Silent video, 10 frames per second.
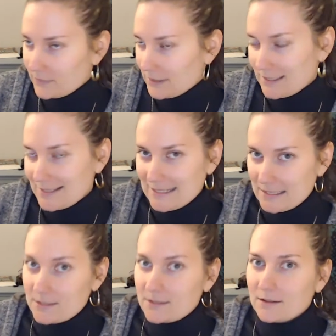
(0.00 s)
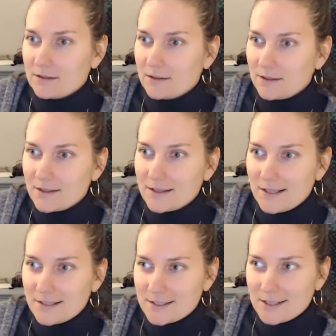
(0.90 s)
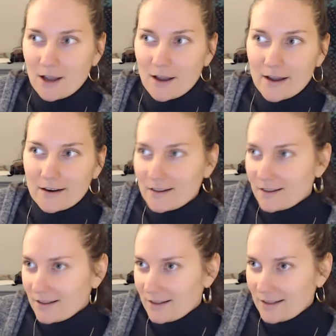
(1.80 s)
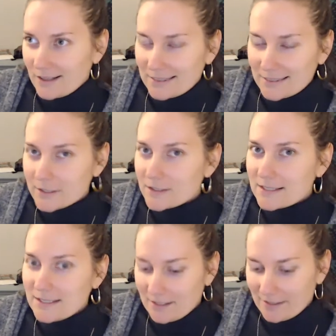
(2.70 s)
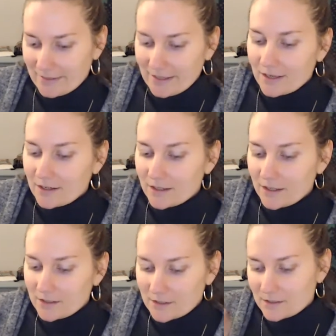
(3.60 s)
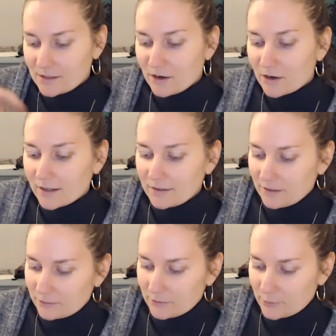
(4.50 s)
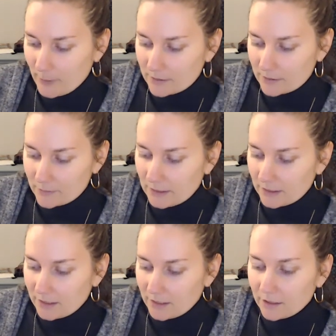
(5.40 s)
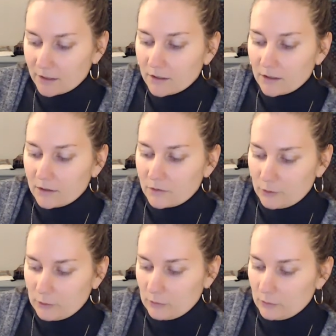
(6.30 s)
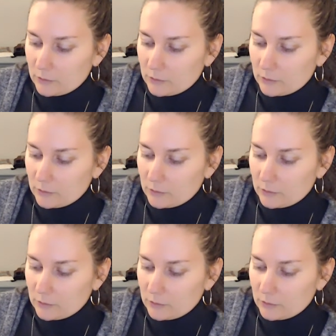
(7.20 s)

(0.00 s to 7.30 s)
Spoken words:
Assist. It's not it doesn't say that it's the architect's responsibility to